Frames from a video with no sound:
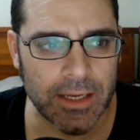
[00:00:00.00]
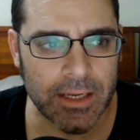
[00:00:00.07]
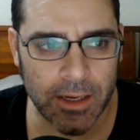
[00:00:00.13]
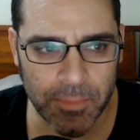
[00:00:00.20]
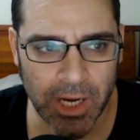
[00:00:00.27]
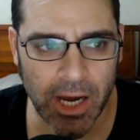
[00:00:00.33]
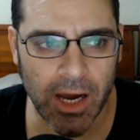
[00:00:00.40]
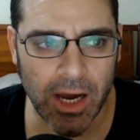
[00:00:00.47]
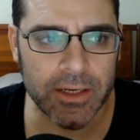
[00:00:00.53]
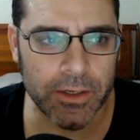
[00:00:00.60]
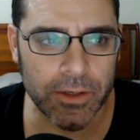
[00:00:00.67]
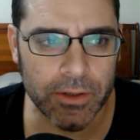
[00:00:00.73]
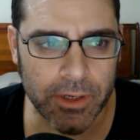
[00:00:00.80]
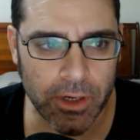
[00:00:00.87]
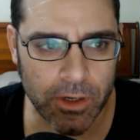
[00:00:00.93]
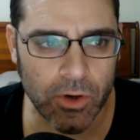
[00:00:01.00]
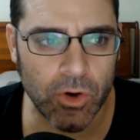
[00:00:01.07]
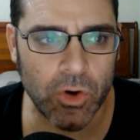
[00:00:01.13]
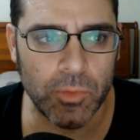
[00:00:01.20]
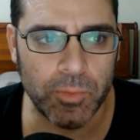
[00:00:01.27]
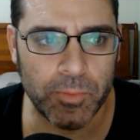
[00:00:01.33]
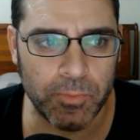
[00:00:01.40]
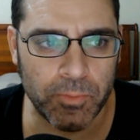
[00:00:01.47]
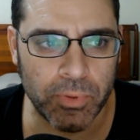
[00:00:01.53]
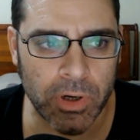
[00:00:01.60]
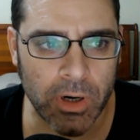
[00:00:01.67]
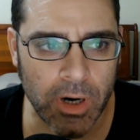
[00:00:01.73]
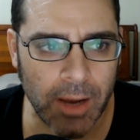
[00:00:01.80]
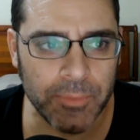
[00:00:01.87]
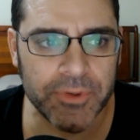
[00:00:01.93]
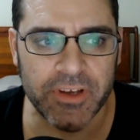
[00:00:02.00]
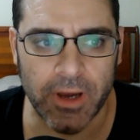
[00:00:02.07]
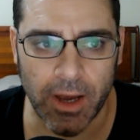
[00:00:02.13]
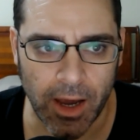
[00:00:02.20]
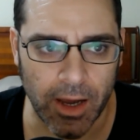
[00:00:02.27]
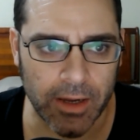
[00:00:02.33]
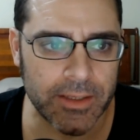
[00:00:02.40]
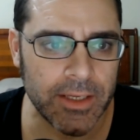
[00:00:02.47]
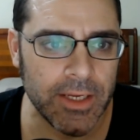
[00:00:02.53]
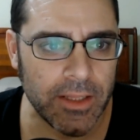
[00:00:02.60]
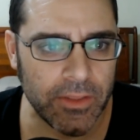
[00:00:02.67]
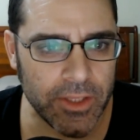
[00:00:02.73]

Cum hoc ergo propter hoc.